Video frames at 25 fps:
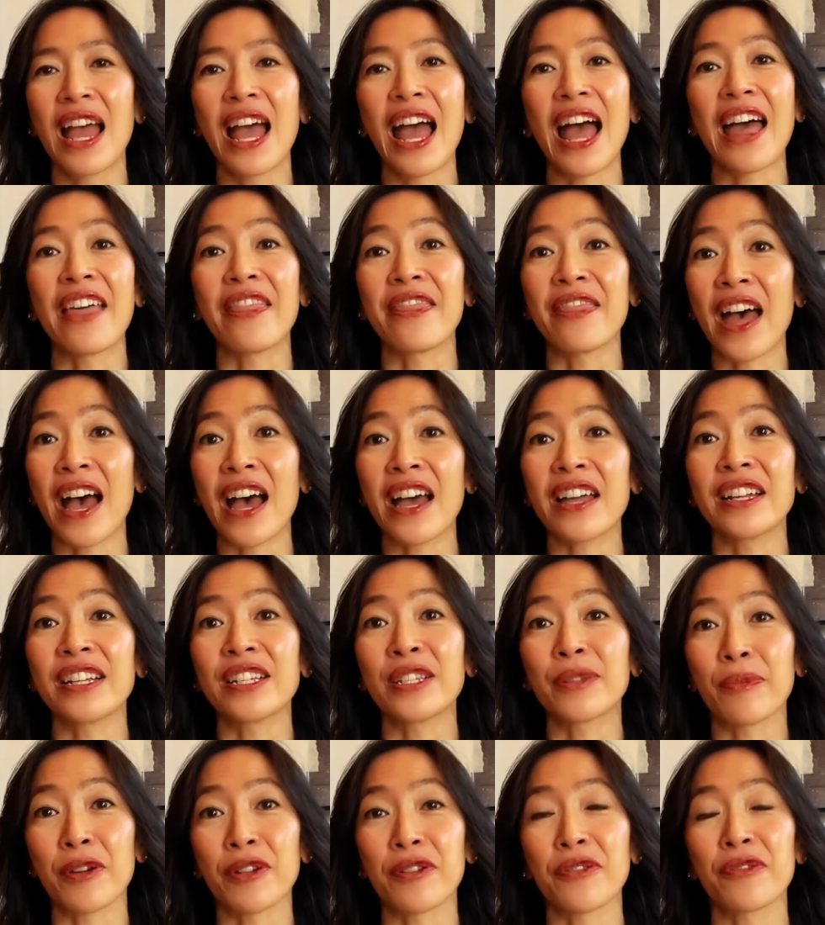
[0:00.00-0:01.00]
And that
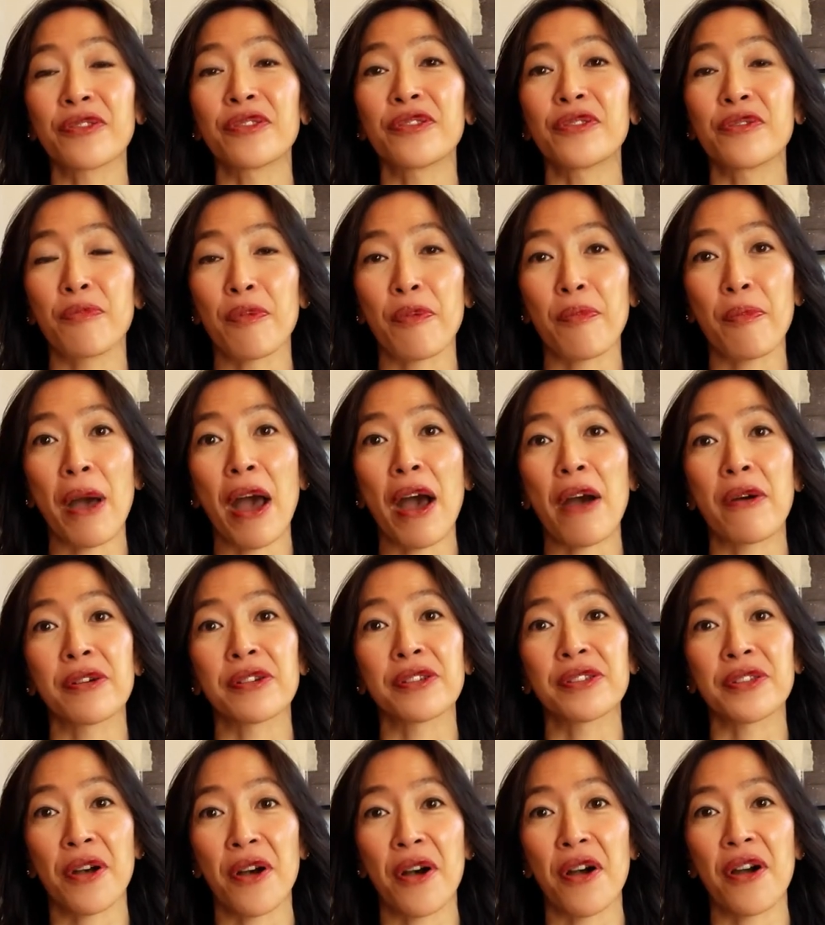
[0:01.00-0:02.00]
is where your
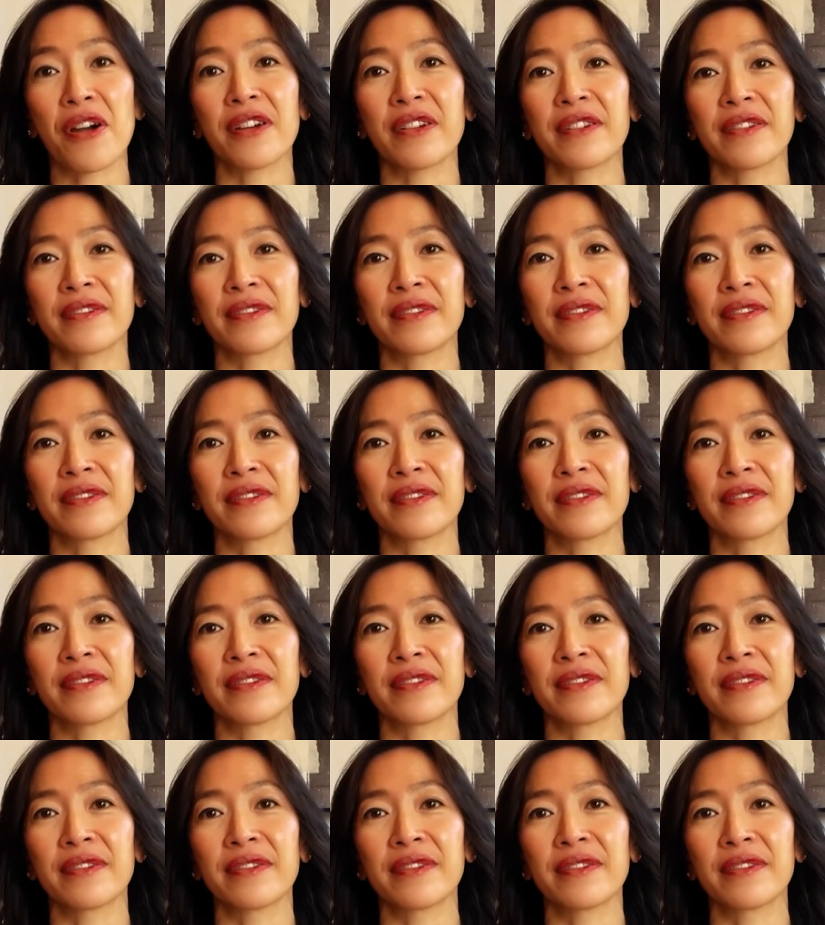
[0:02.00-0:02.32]
superpowers are.